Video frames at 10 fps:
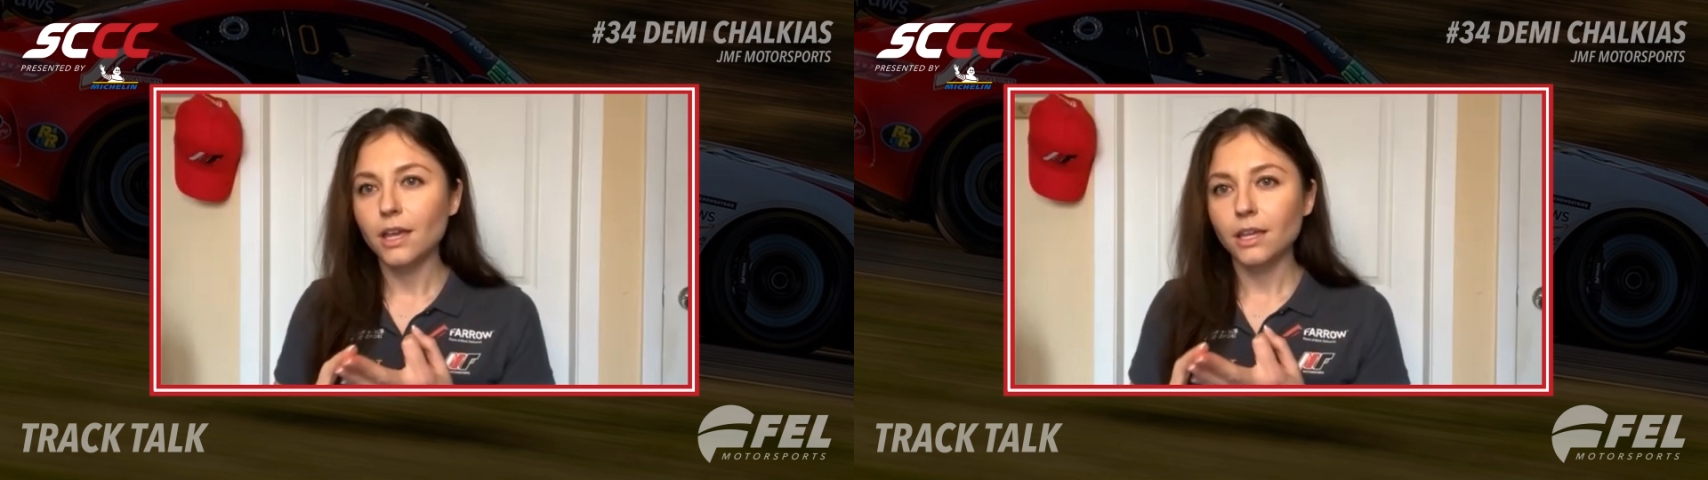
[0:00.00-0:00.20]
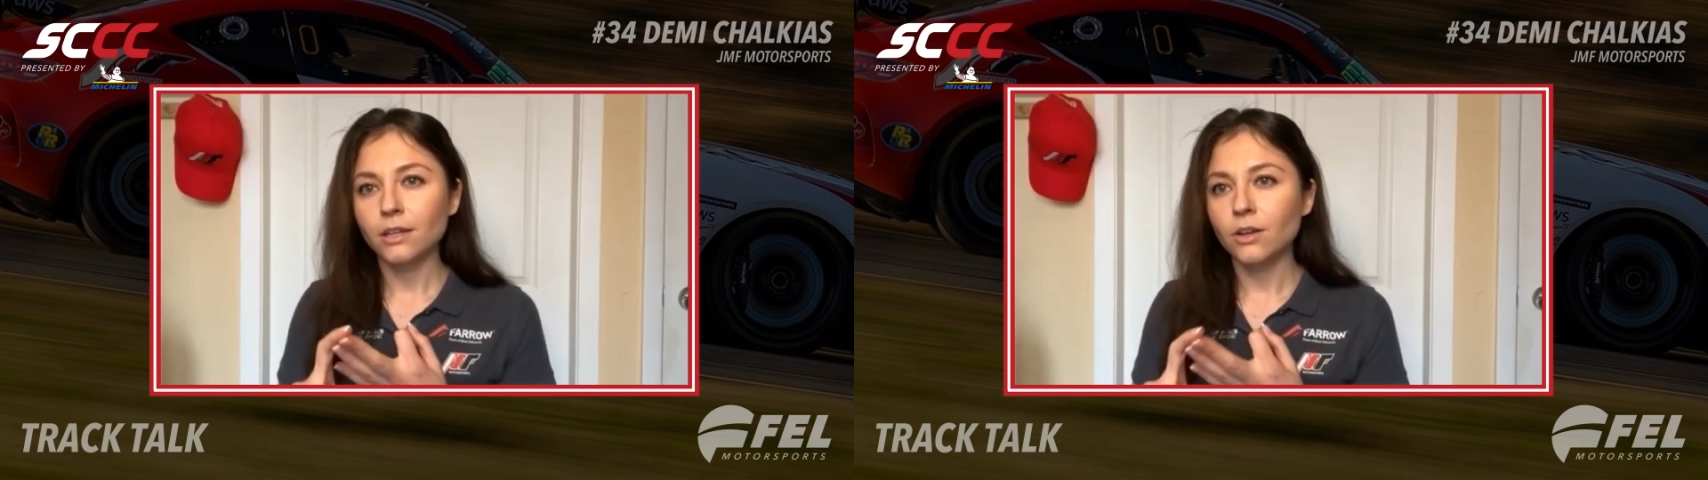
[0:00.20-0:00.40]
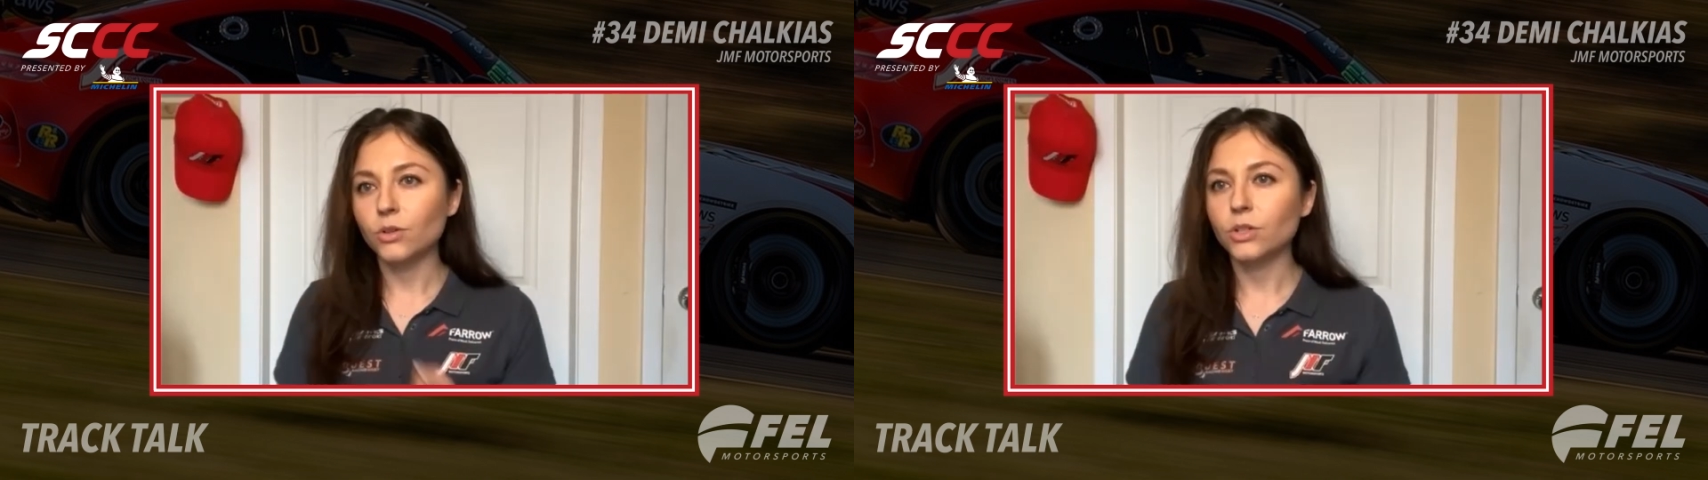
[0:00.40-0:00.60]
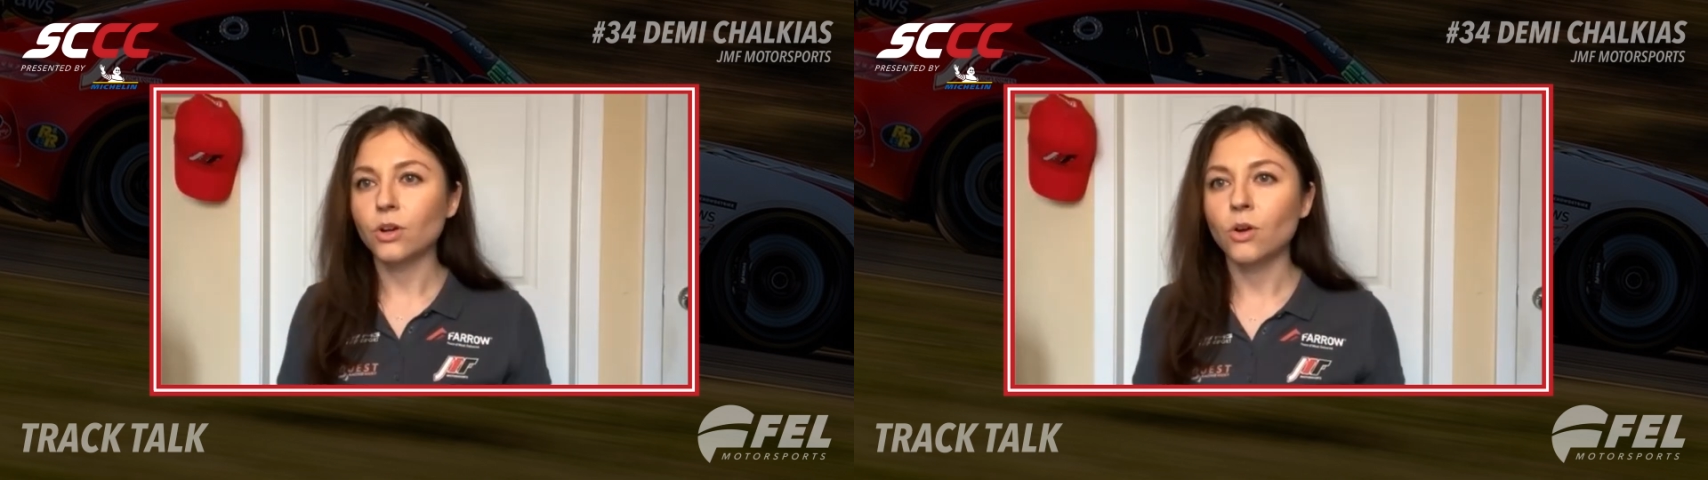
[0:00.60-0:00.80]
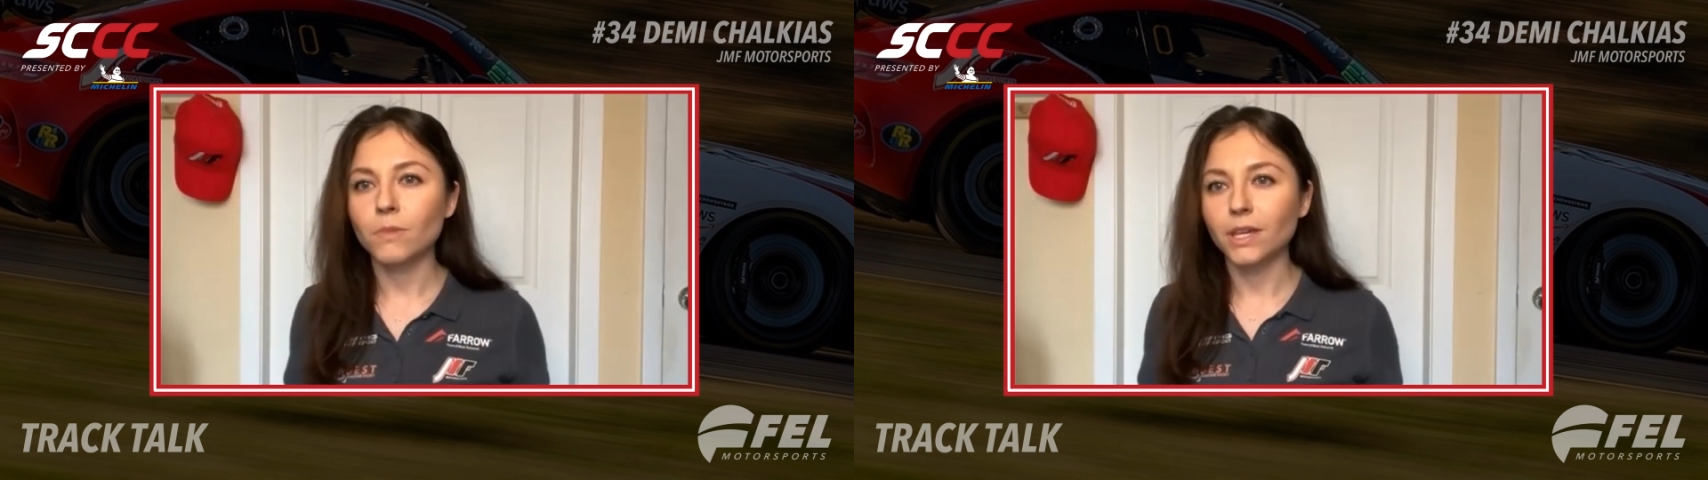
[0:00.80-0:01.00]
your
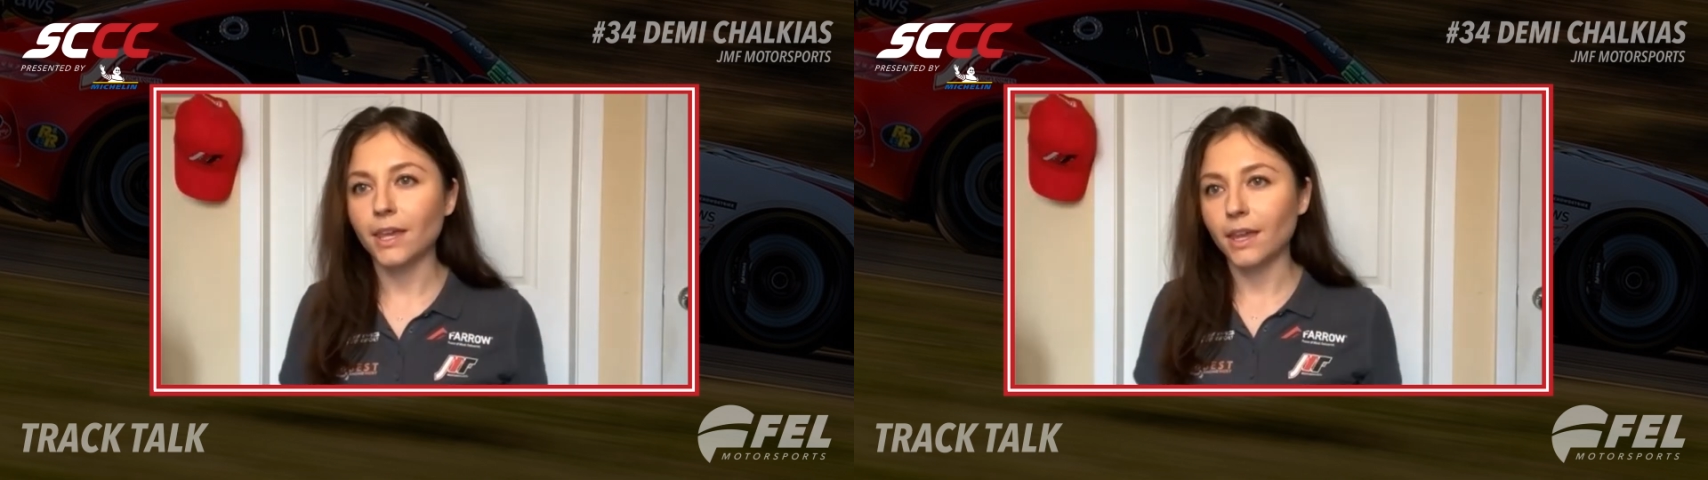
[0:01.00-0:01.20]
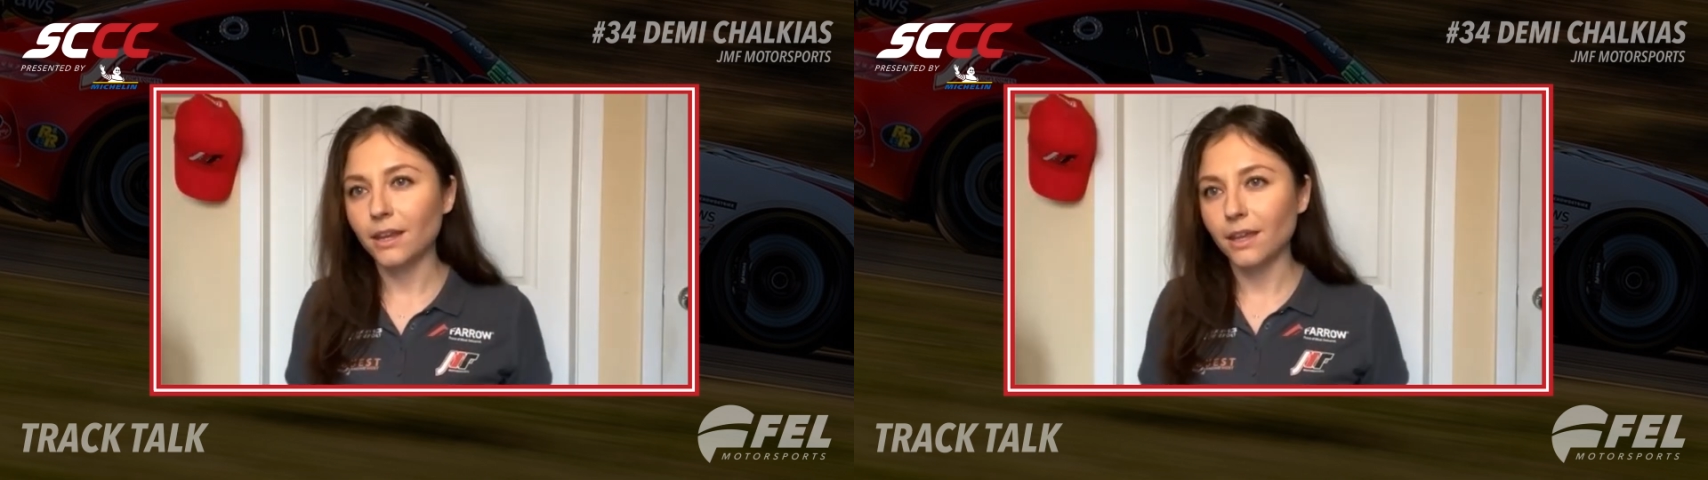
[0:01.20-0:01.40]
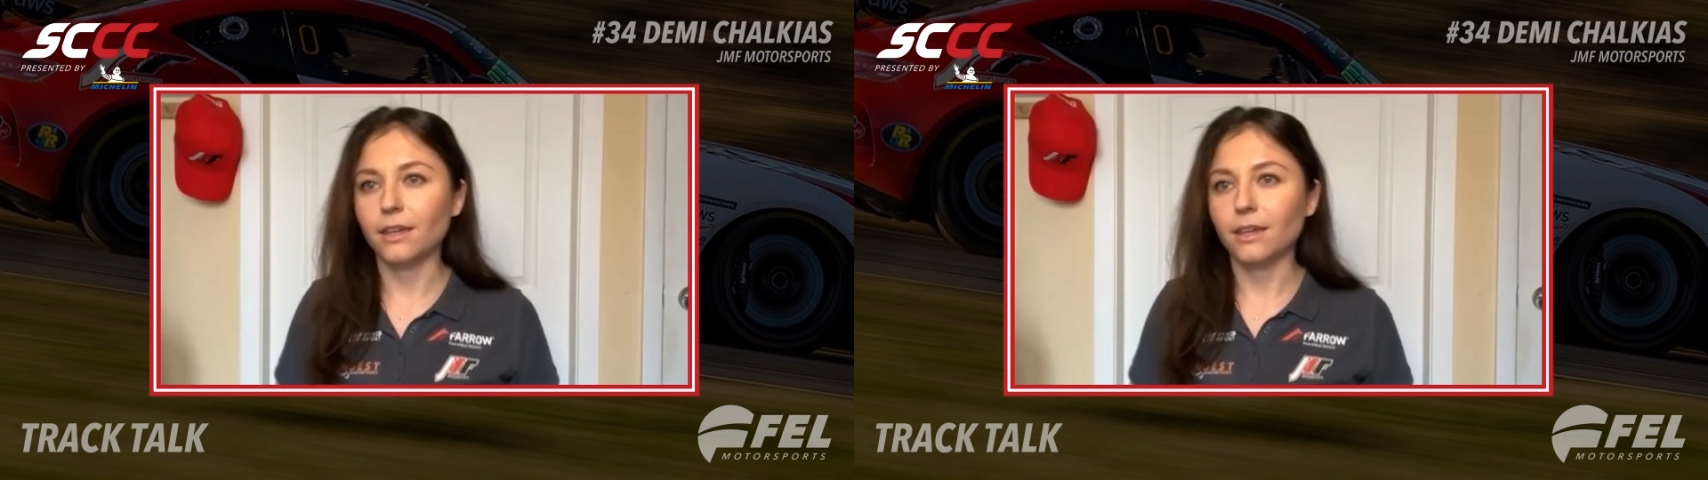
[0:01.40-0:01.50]
own mechanic.